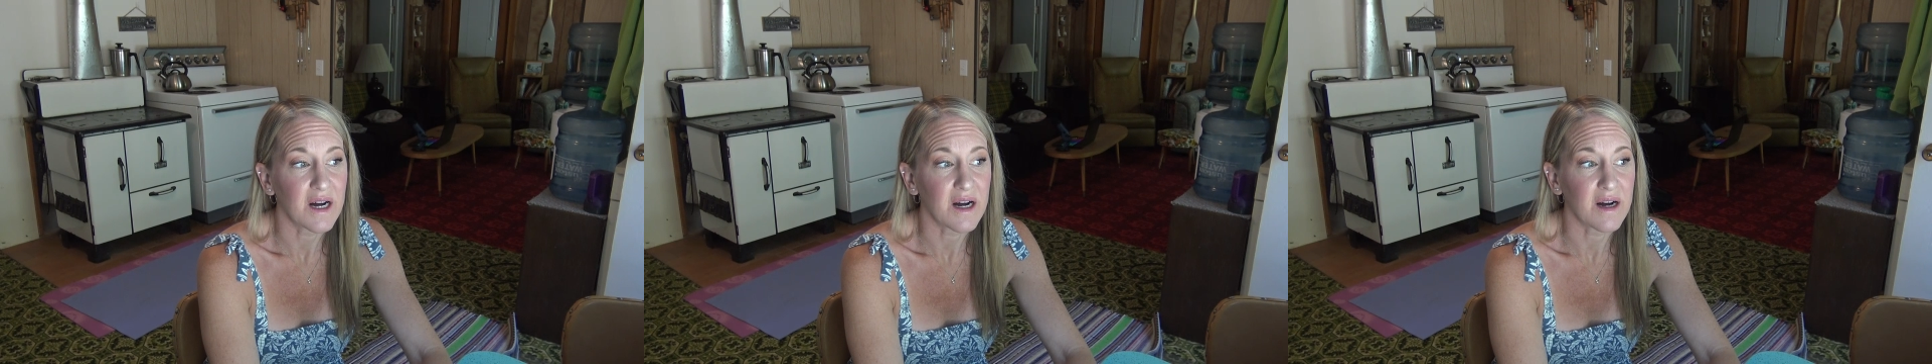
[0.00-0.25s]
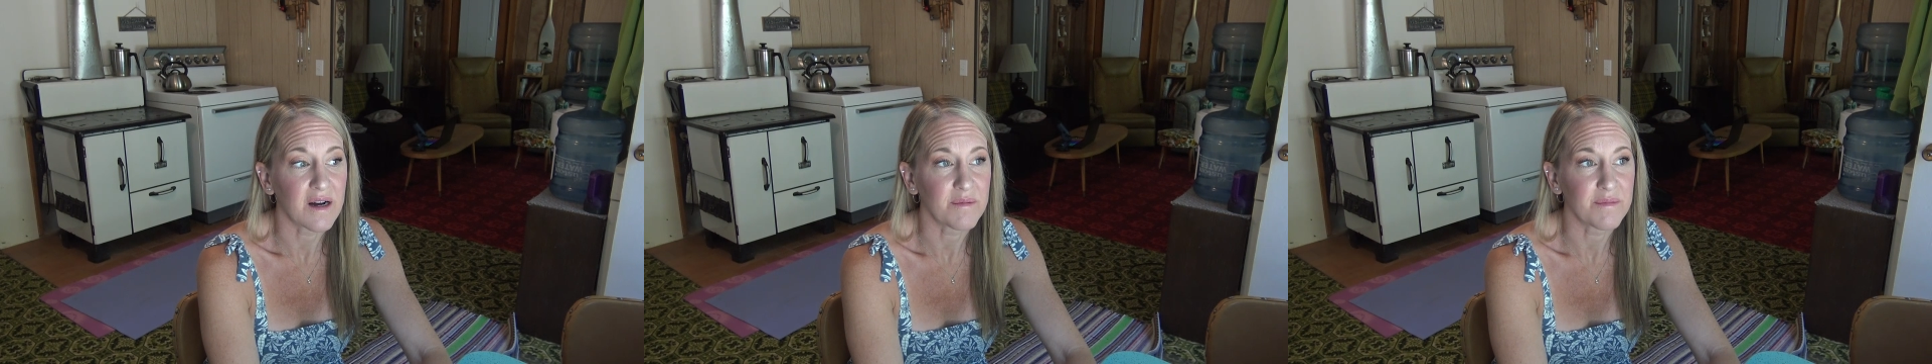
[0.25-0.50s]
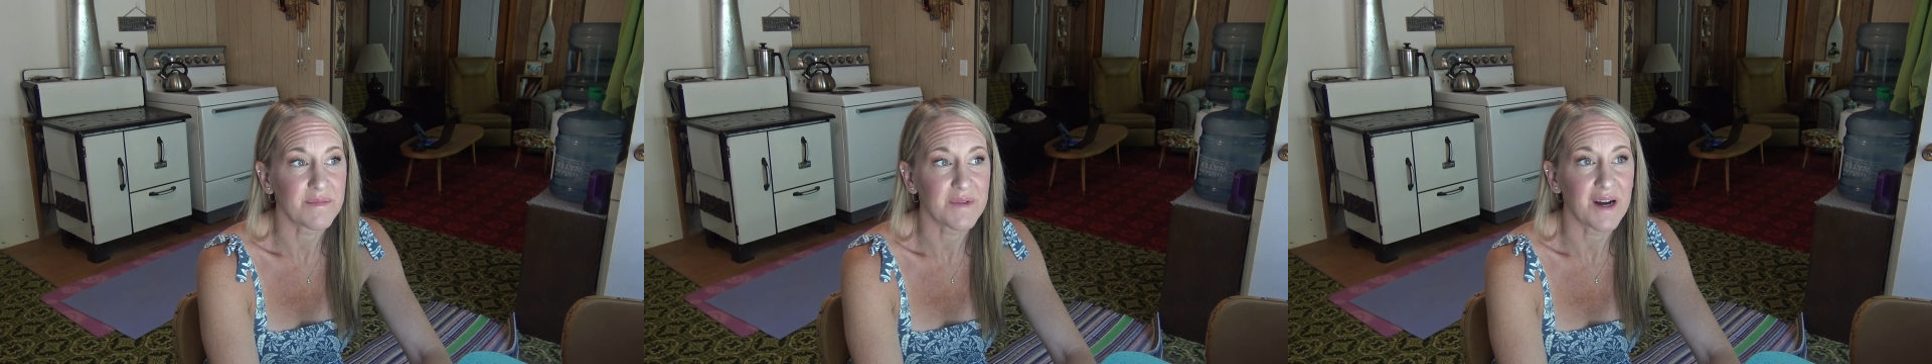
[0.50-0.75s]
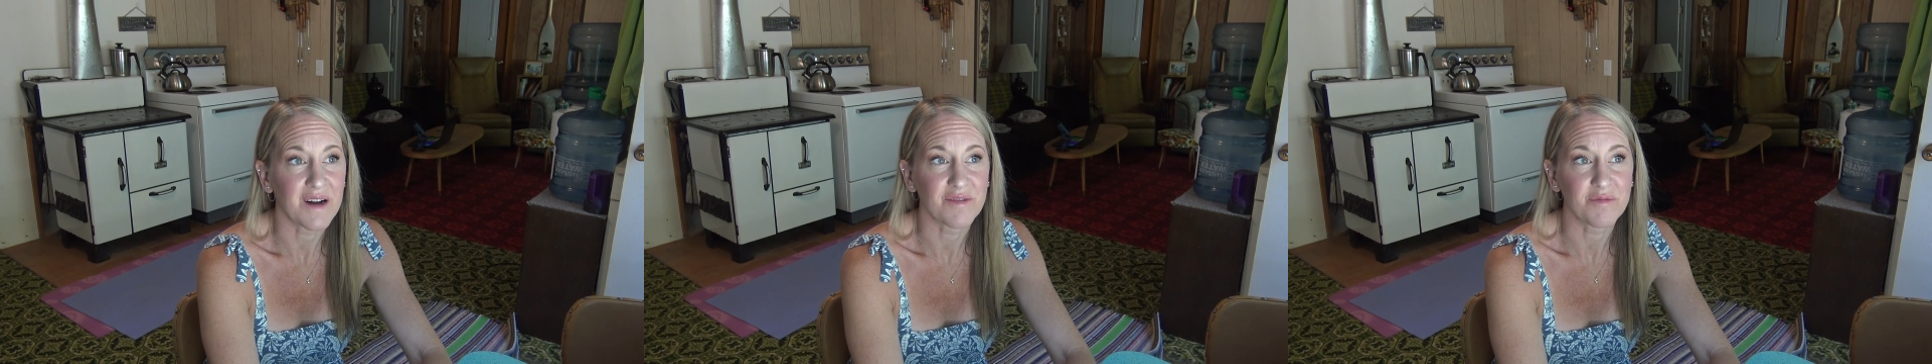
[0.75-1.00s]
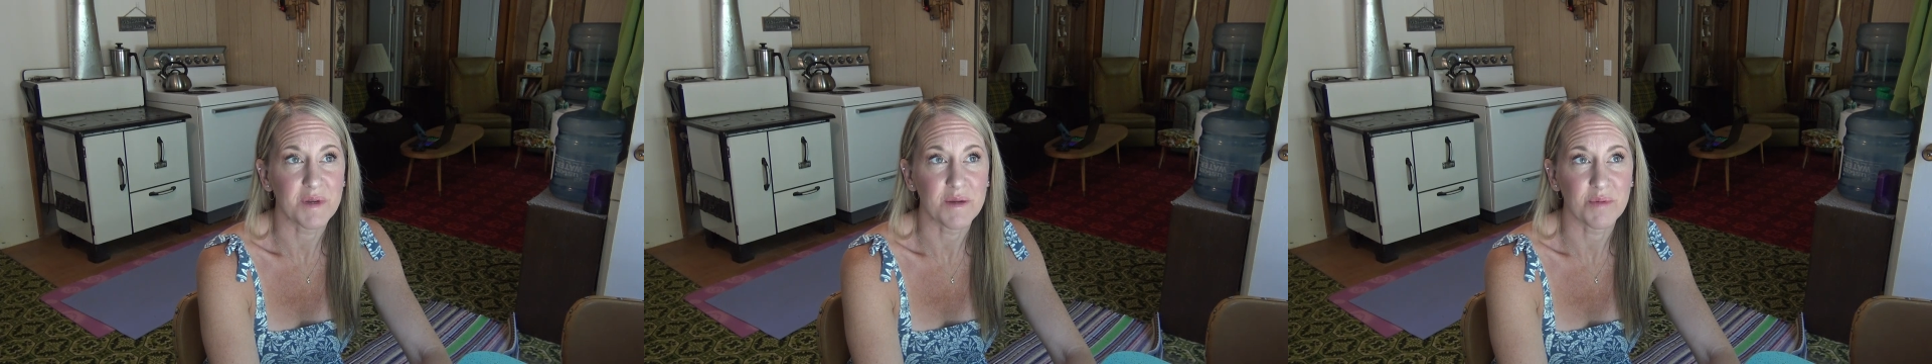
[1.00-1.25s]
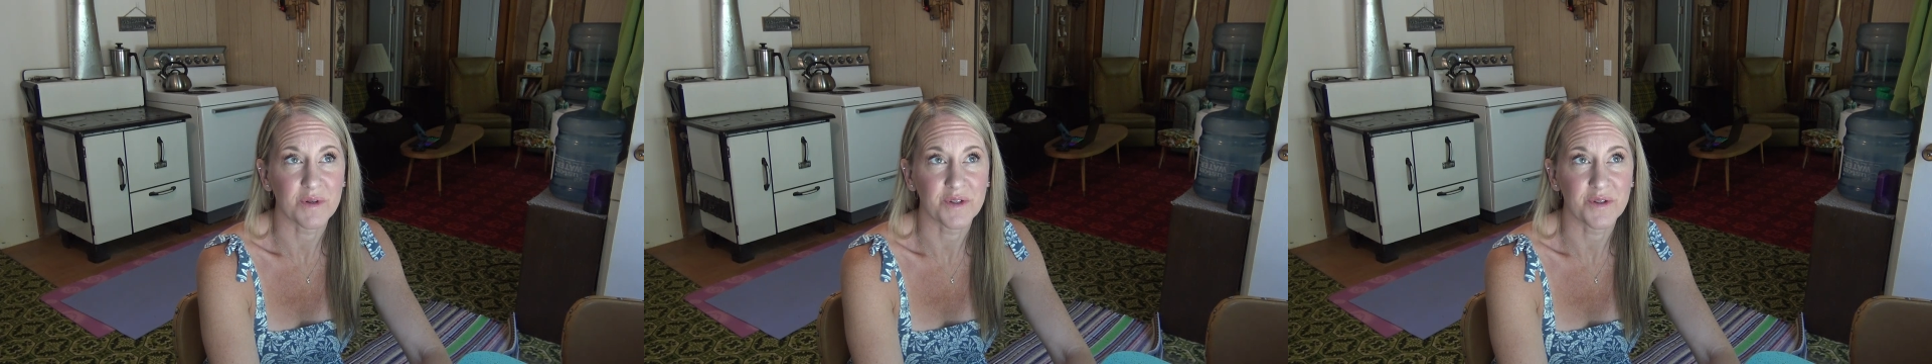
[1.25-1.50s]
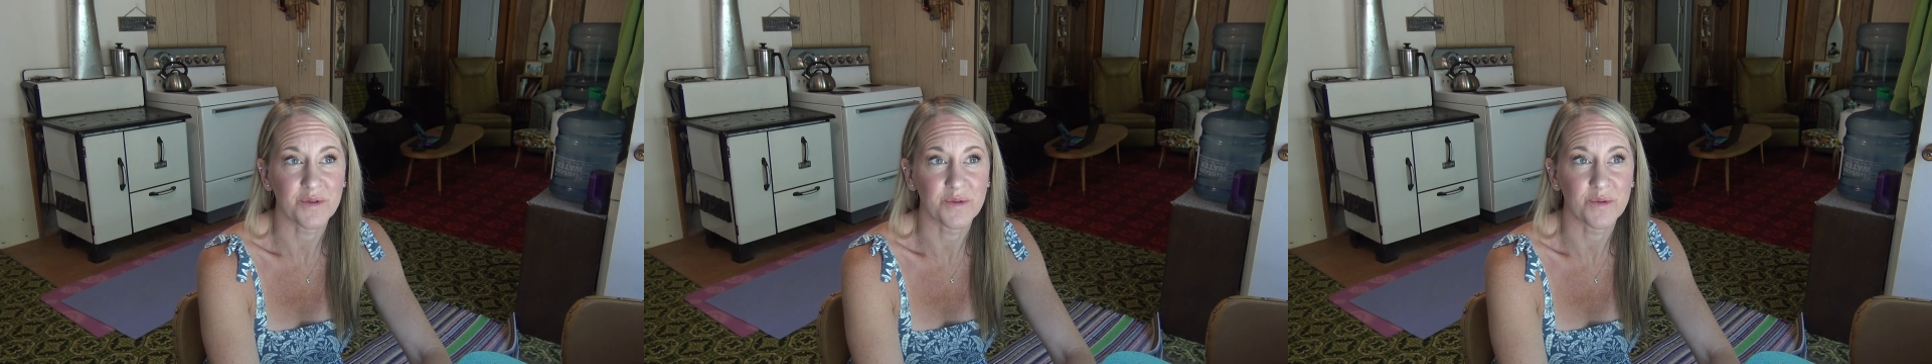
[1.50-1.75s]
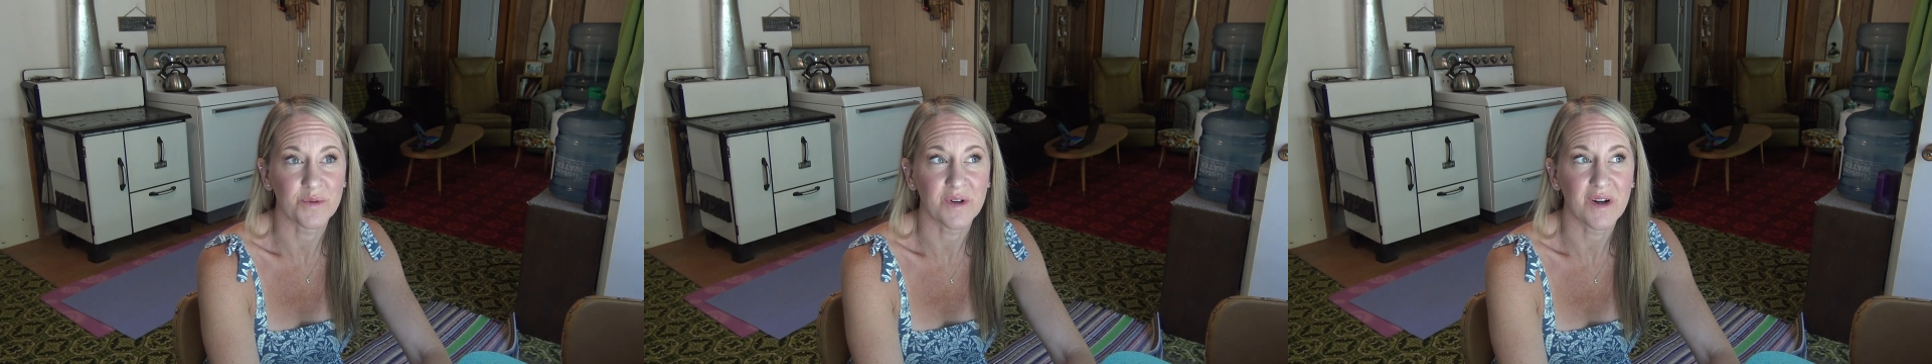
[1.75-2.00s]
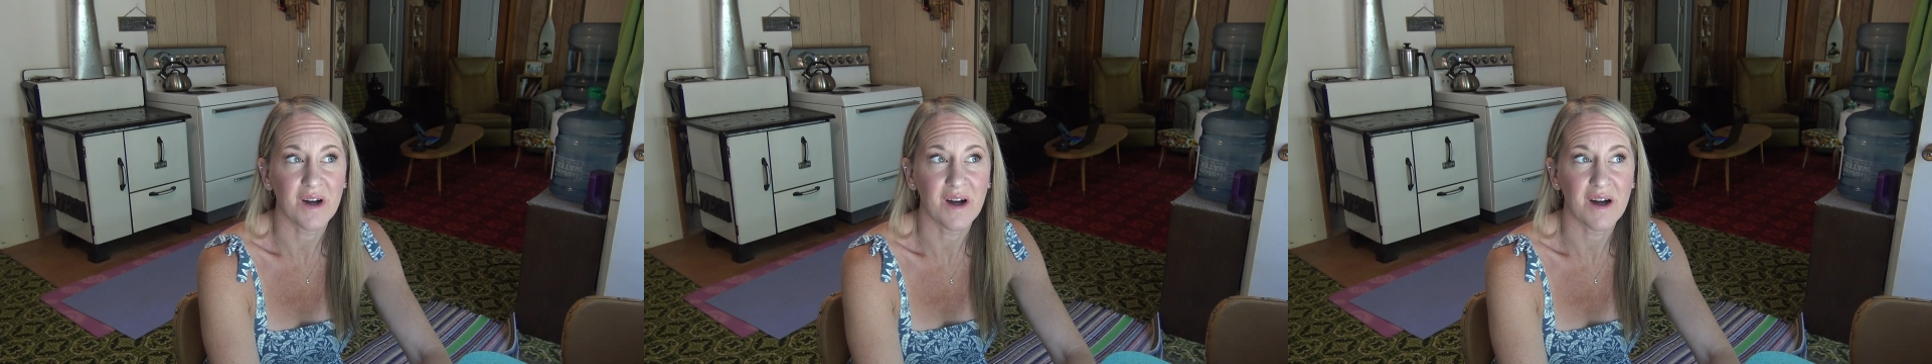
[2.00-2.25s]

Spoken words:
of people who